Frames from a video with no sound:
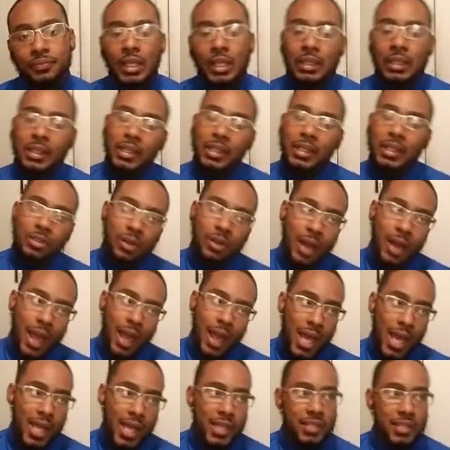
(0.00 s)
And then your
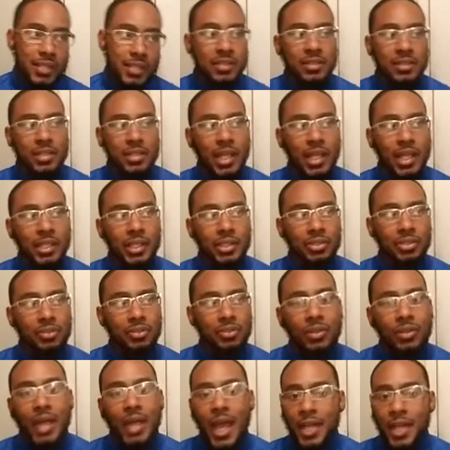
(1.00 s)
ads, like
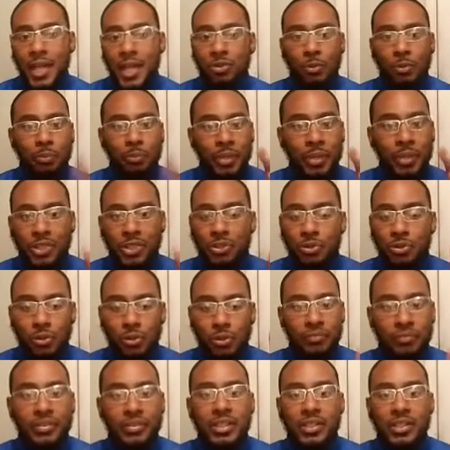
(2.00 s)
the actual picture
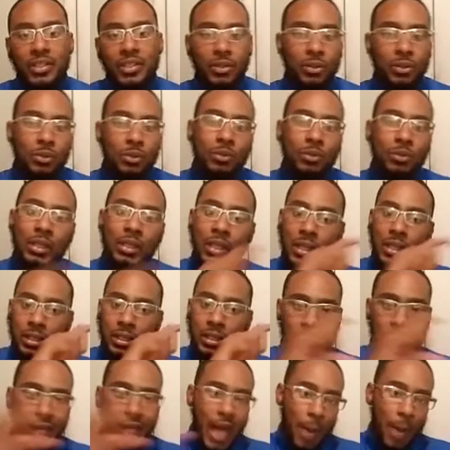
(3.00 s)
or video,
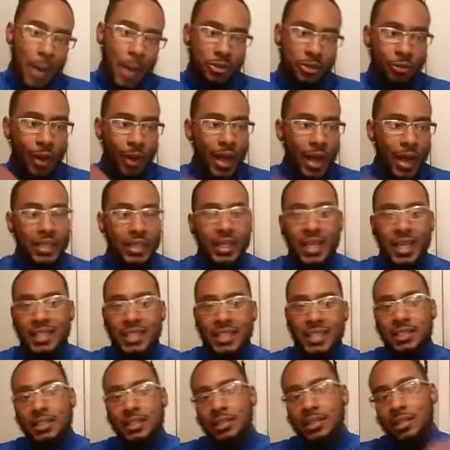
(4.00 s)
the copywriting, as
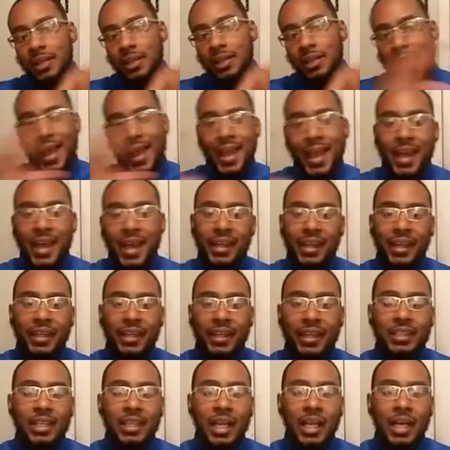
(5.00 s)
in the ad
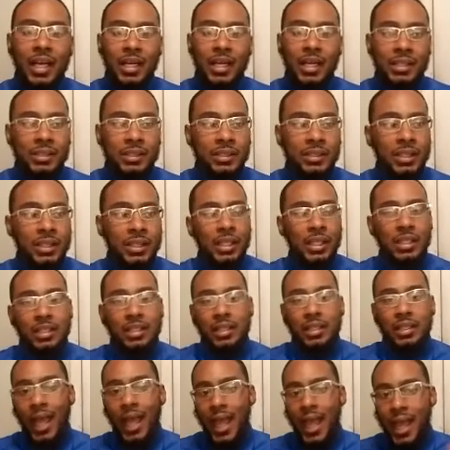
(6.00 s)
headline,
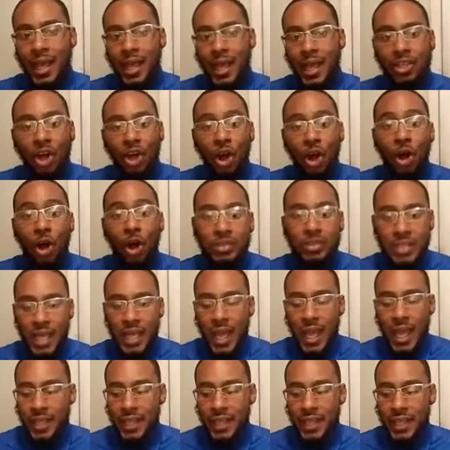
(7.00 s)
the ad call to
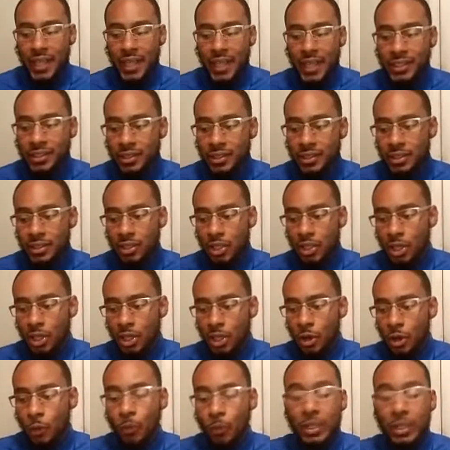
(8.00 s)
action.
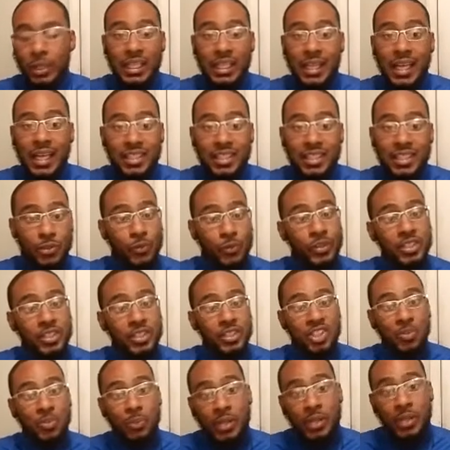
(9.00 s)
We need that to really
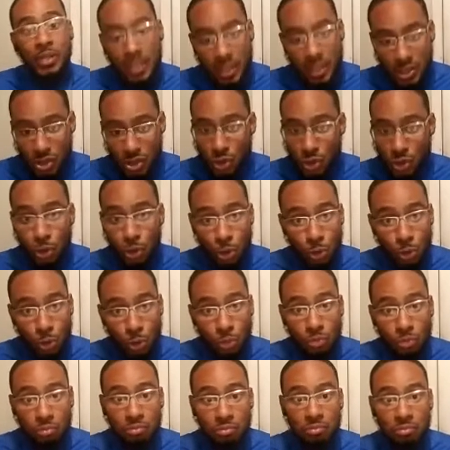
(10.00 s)
speak to
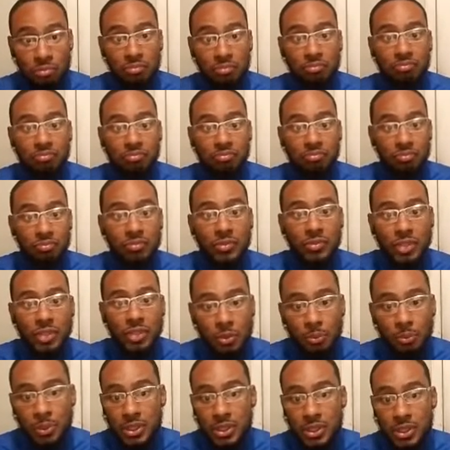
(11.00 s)
the
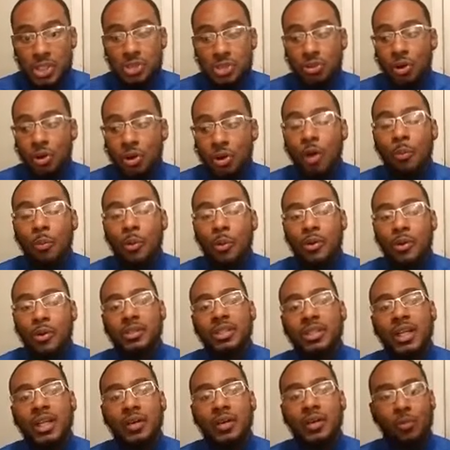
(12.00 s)
potential homeowner
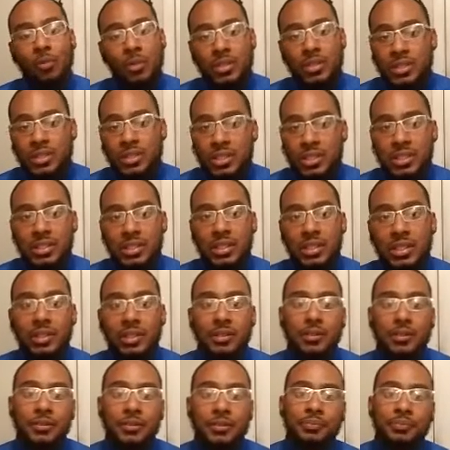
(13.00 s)
that wants to sell.